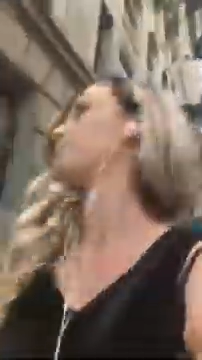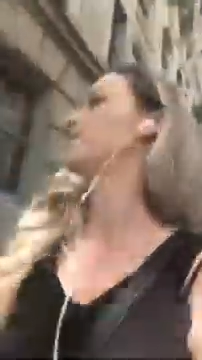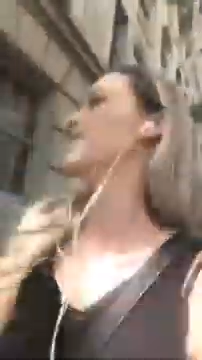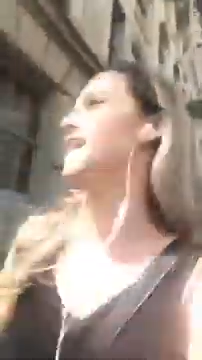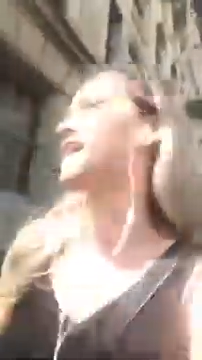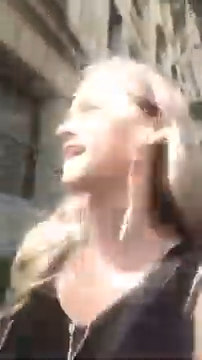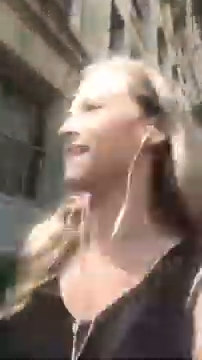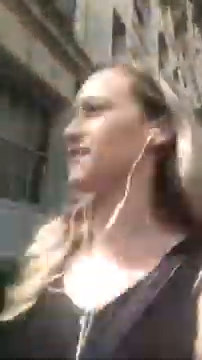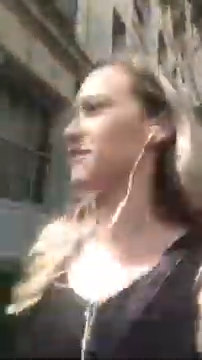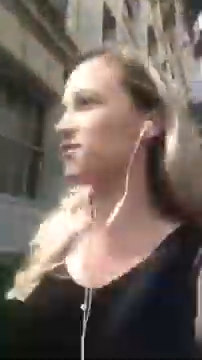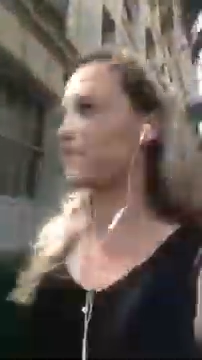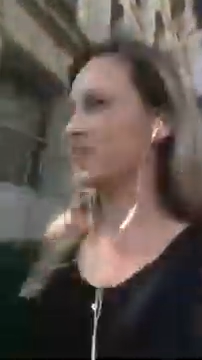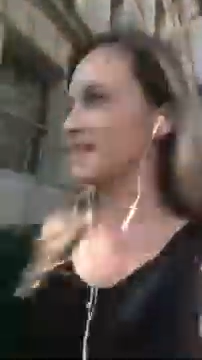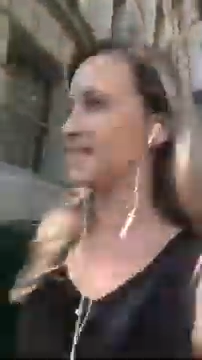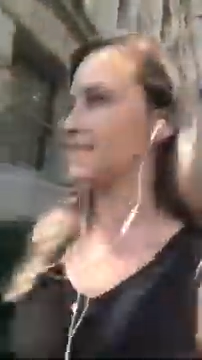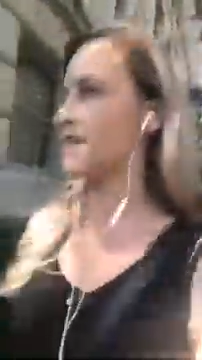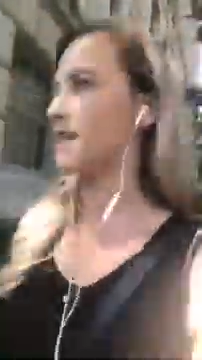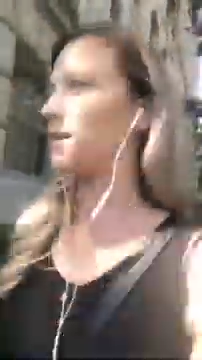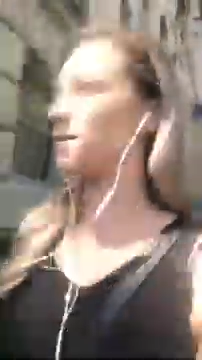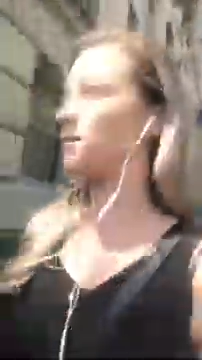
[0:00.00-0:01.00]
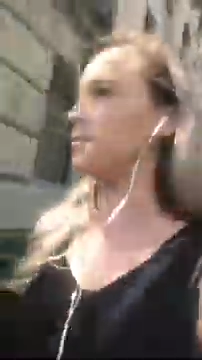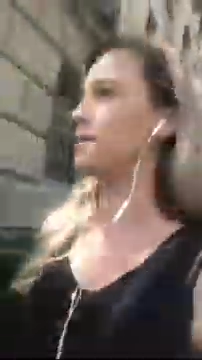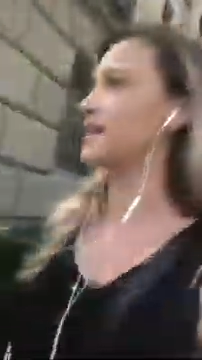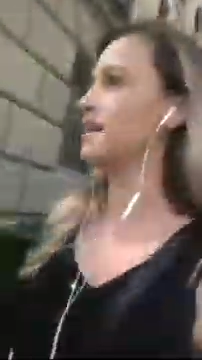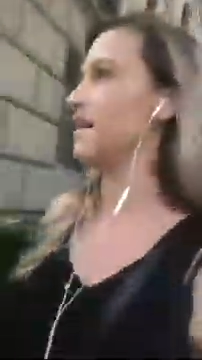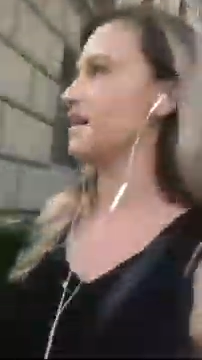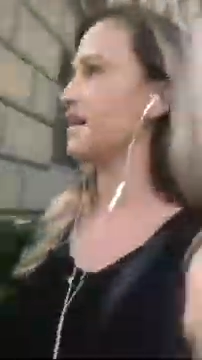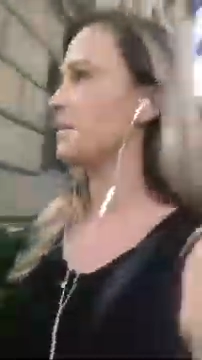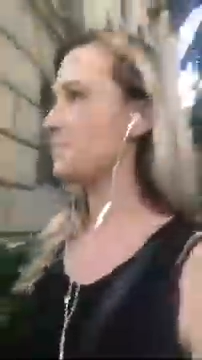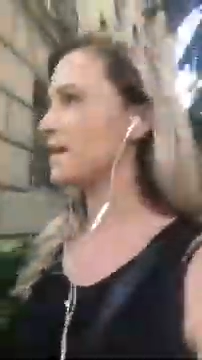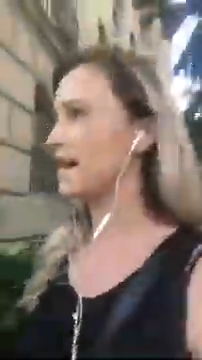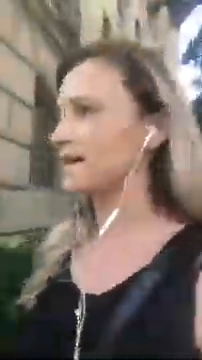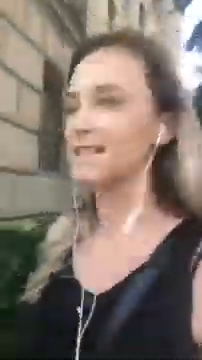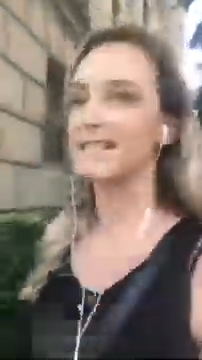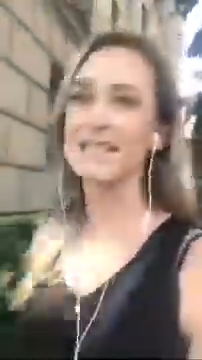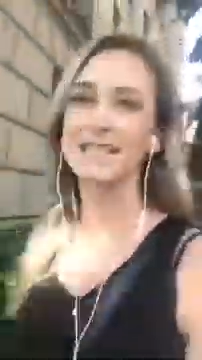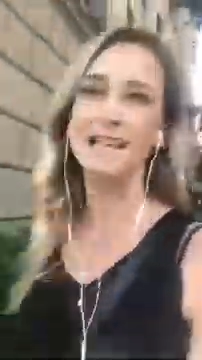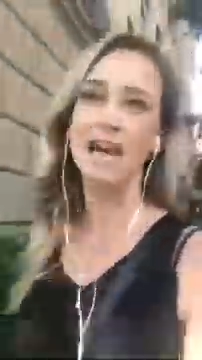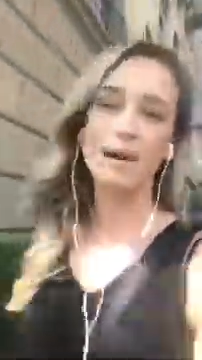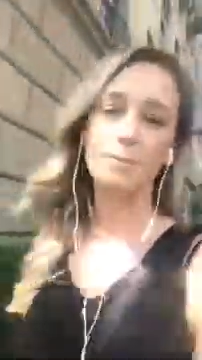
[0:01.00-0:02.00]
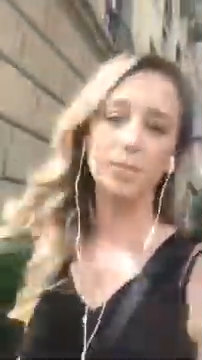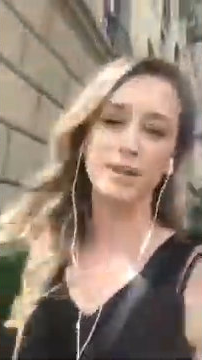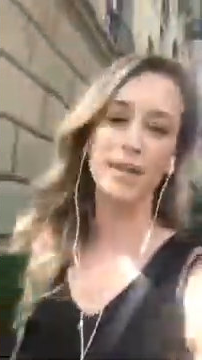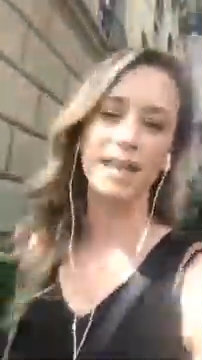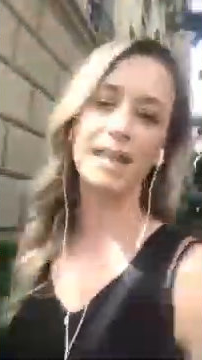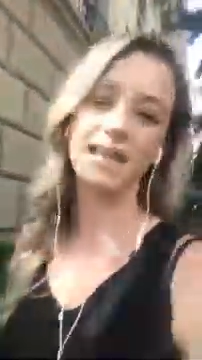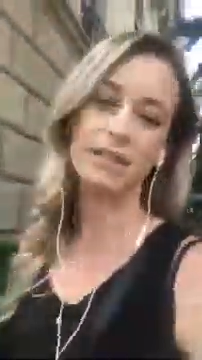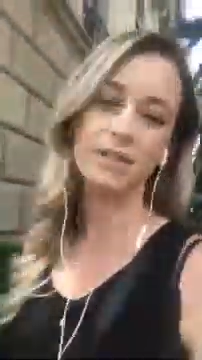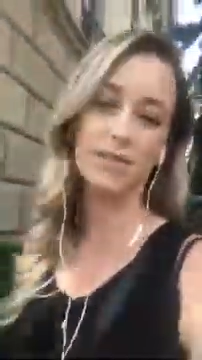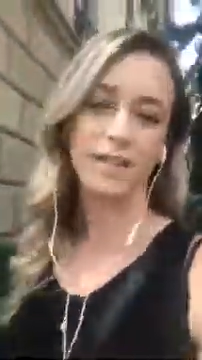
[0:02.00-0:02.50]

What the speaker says: play the victim, how to stop playing the